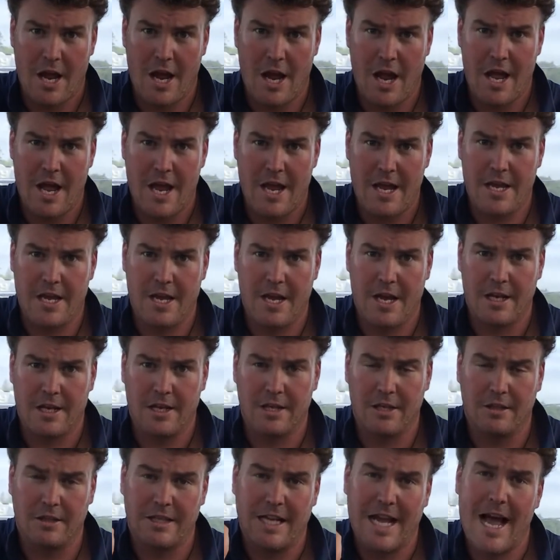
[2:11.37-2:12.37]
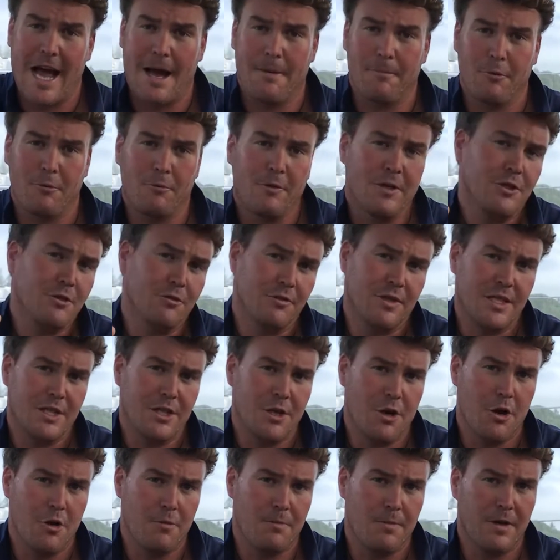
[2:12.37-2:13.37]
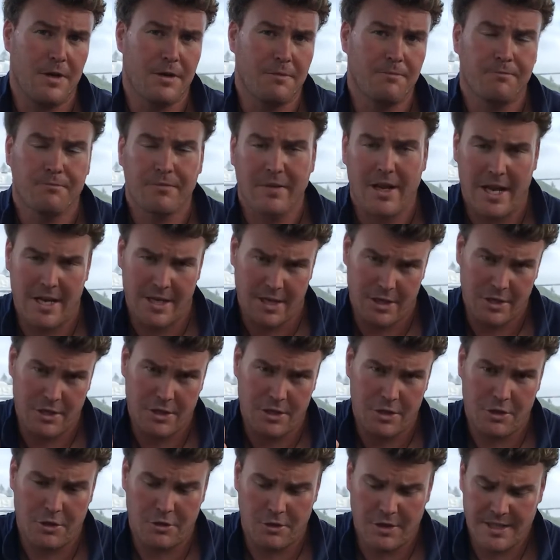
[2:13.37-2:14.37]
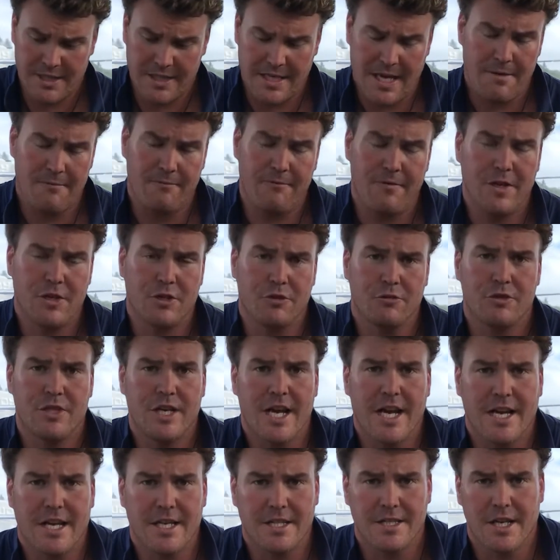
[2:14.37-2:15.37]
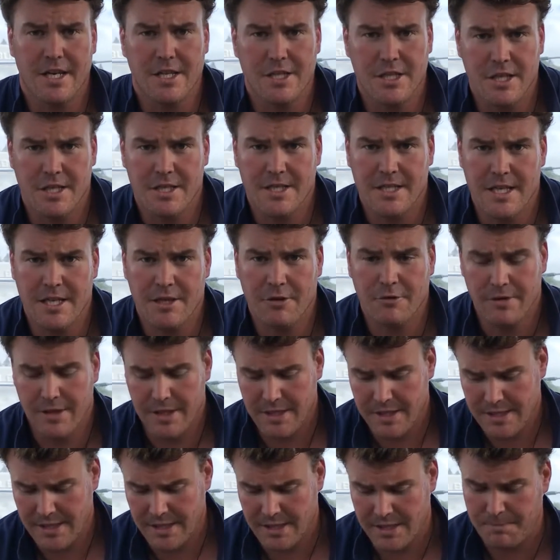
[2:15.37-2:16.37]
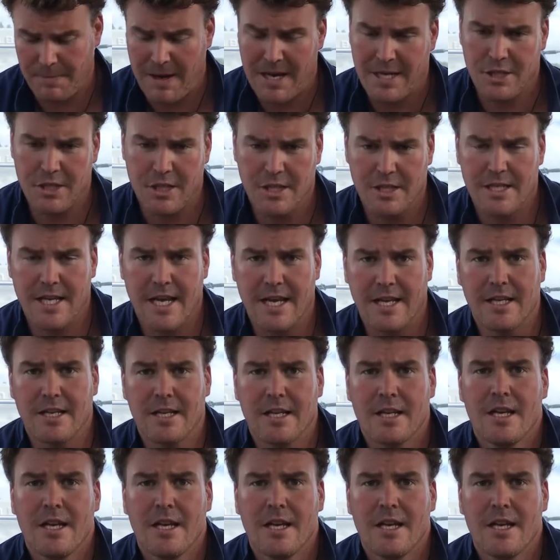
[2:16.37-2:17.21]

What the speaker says: a little cap which you'll need to open and do the same visual check as I just did on this expansion tank.